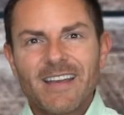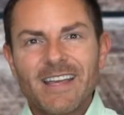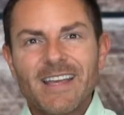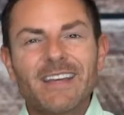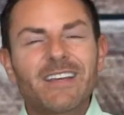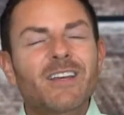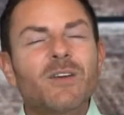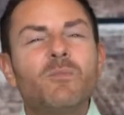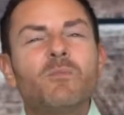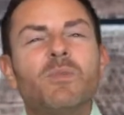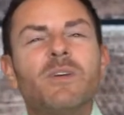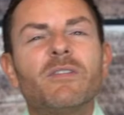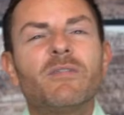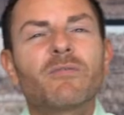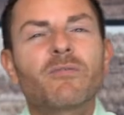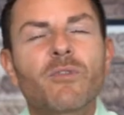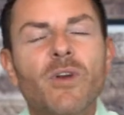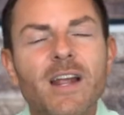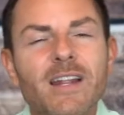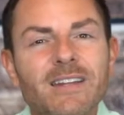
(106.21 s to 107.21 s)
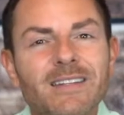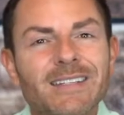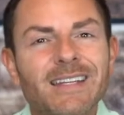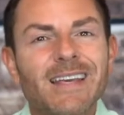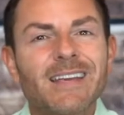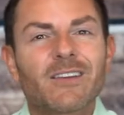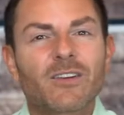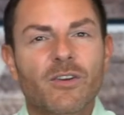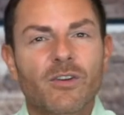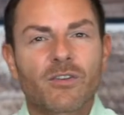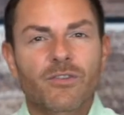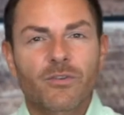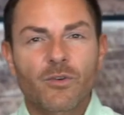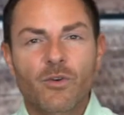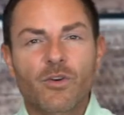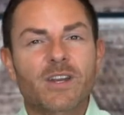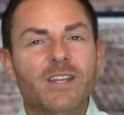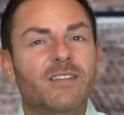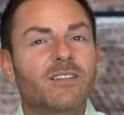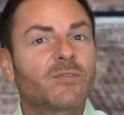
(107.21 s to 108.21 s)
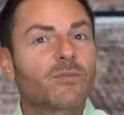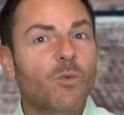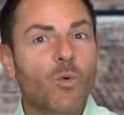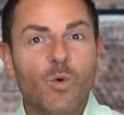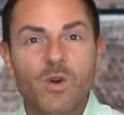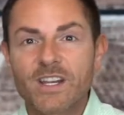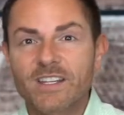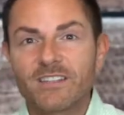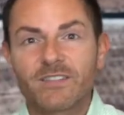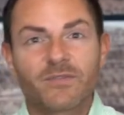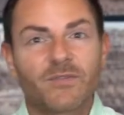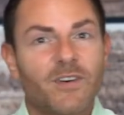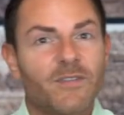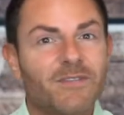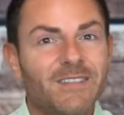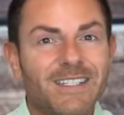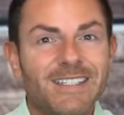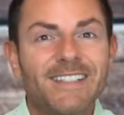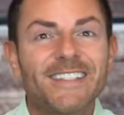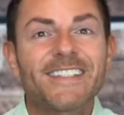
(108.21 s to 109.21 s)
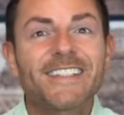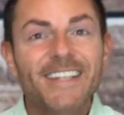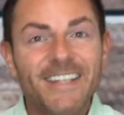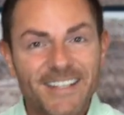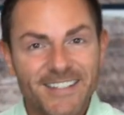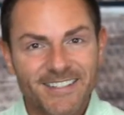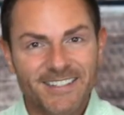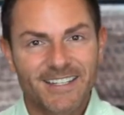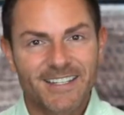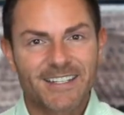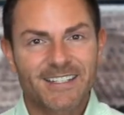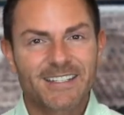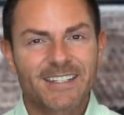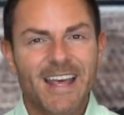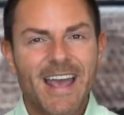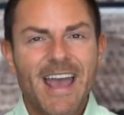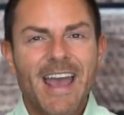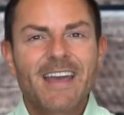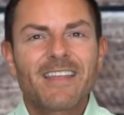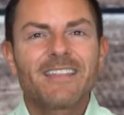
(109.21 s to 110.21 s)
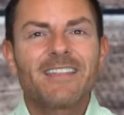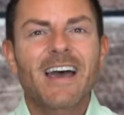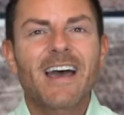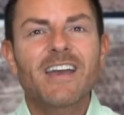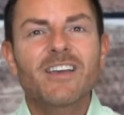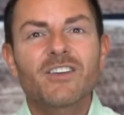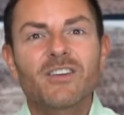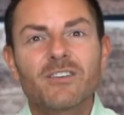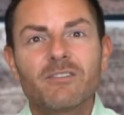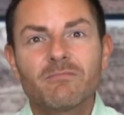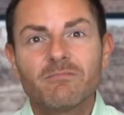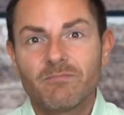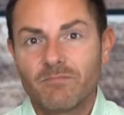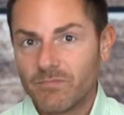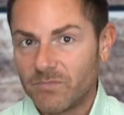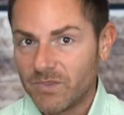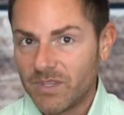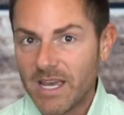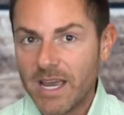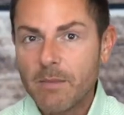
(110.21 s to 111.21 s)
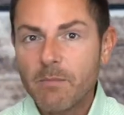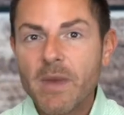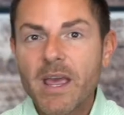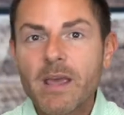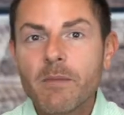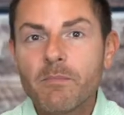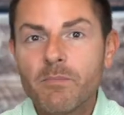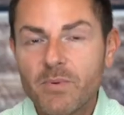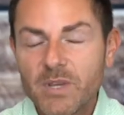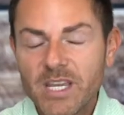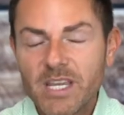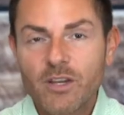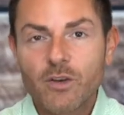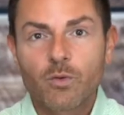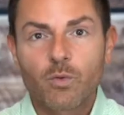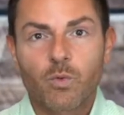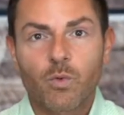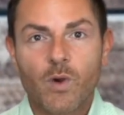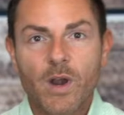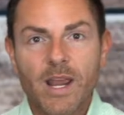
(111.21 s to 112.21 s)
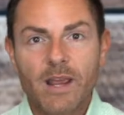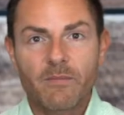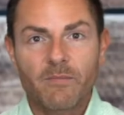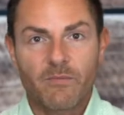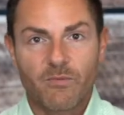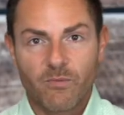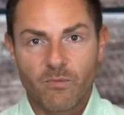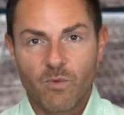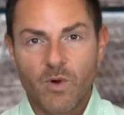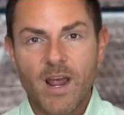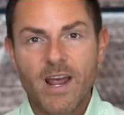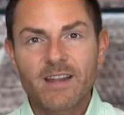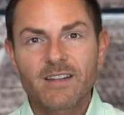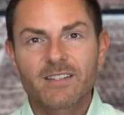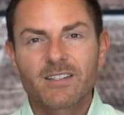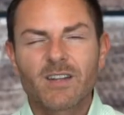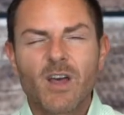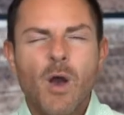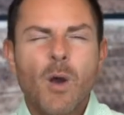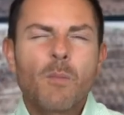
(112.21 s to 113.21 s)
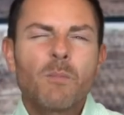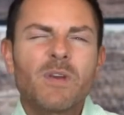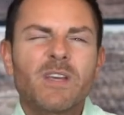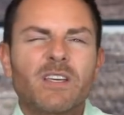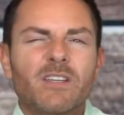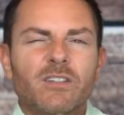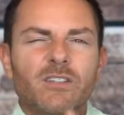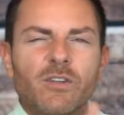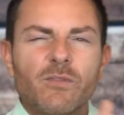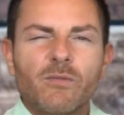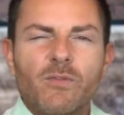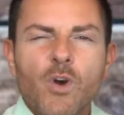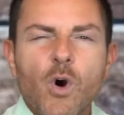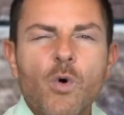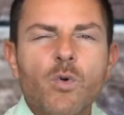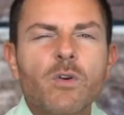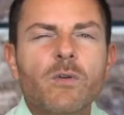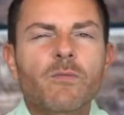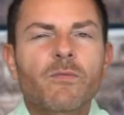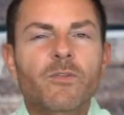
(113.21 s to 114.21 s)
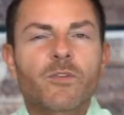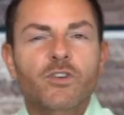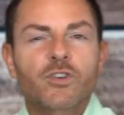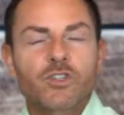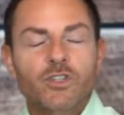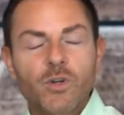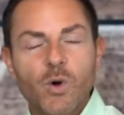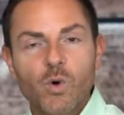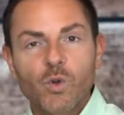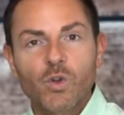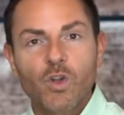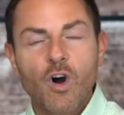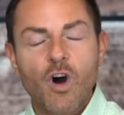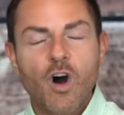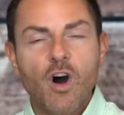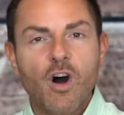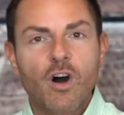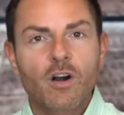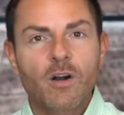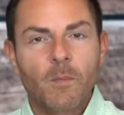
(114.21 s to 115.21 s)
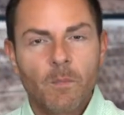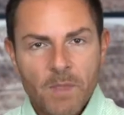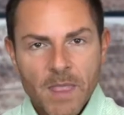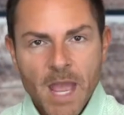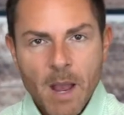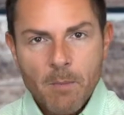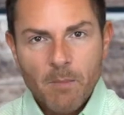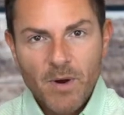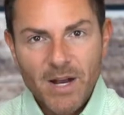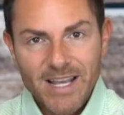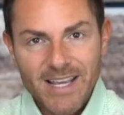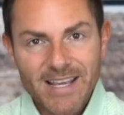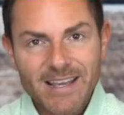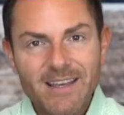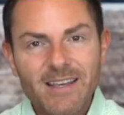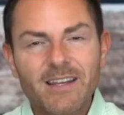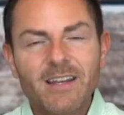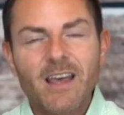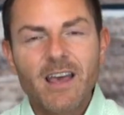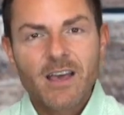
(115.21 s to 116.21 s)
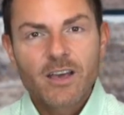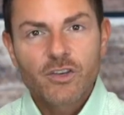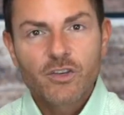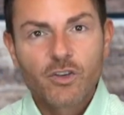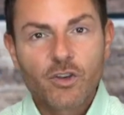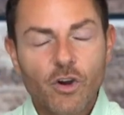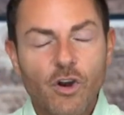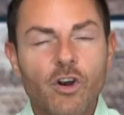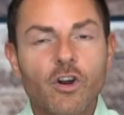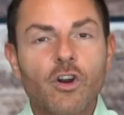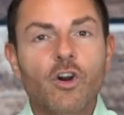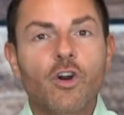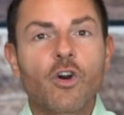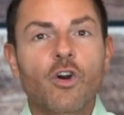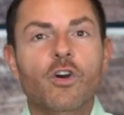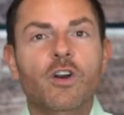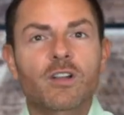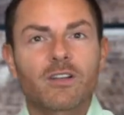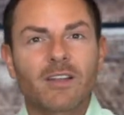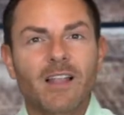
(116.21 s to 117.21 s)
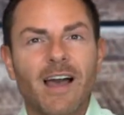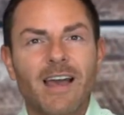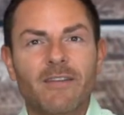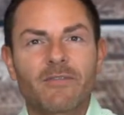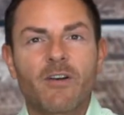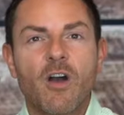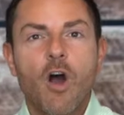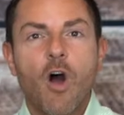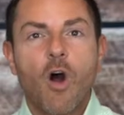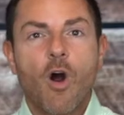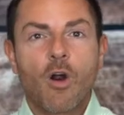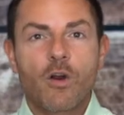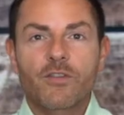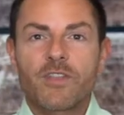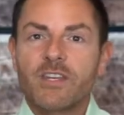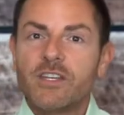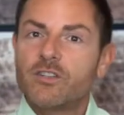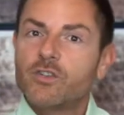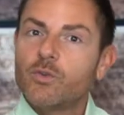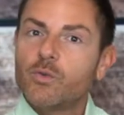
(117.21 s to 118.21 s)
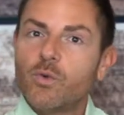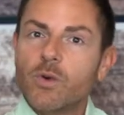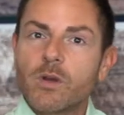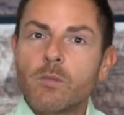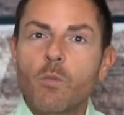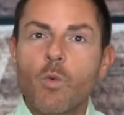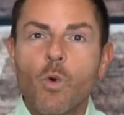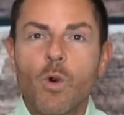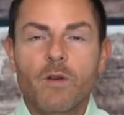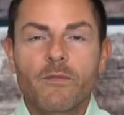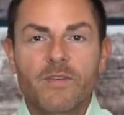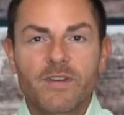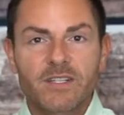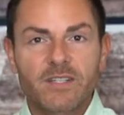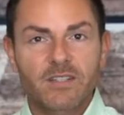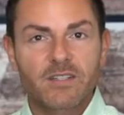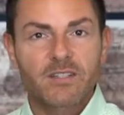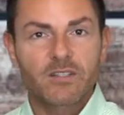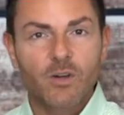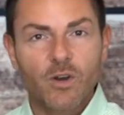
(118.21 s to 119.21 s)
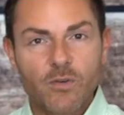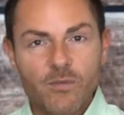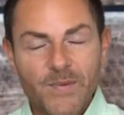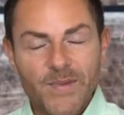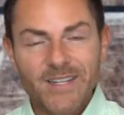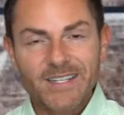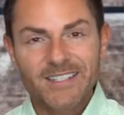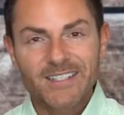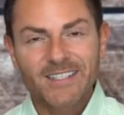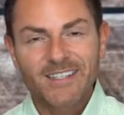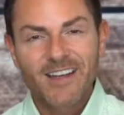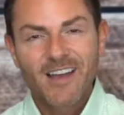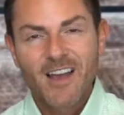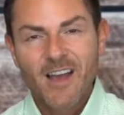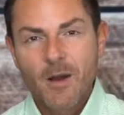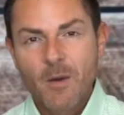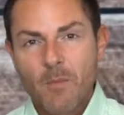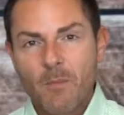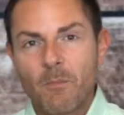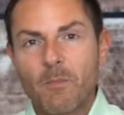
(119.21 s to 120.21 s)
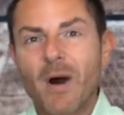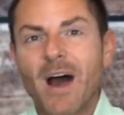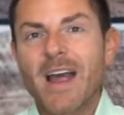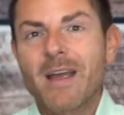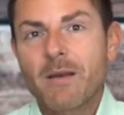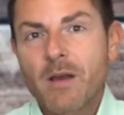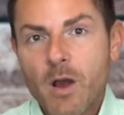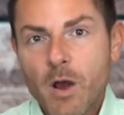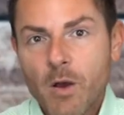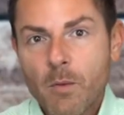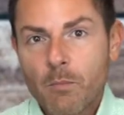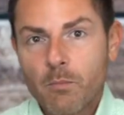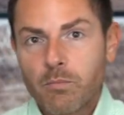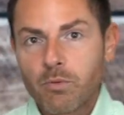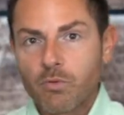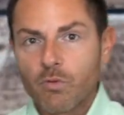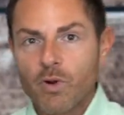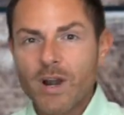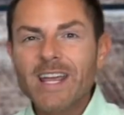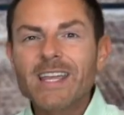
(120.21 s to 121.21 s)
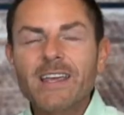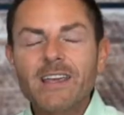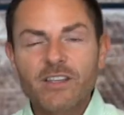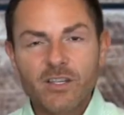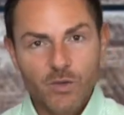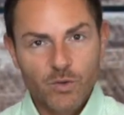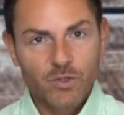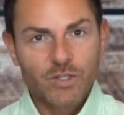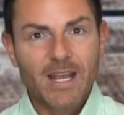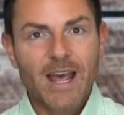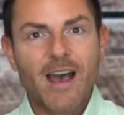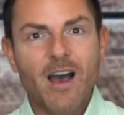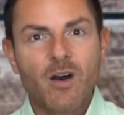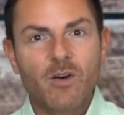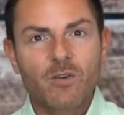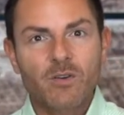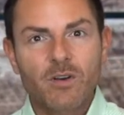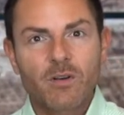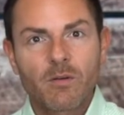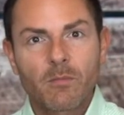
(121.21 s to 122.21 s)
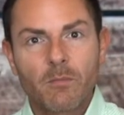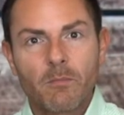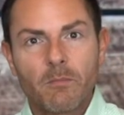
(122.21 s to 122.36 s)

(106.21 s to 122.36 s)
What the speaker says: It can be friends in your 30s, 40s, 50s, 60s that they may be great friends because you've known them for so long, but in your current life, are they doing more of a disservice by bringing you down?